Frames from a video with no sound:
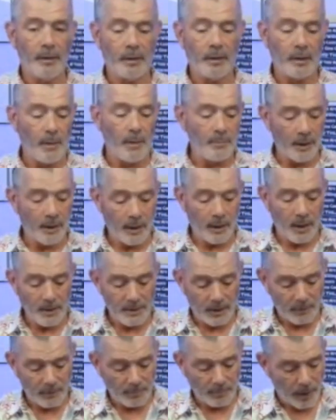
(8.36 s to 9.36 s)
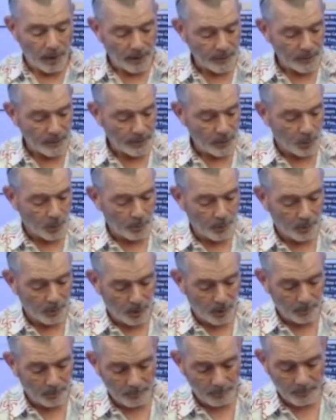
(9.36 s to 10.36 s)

Comes in a nice gift box. Let's open her up.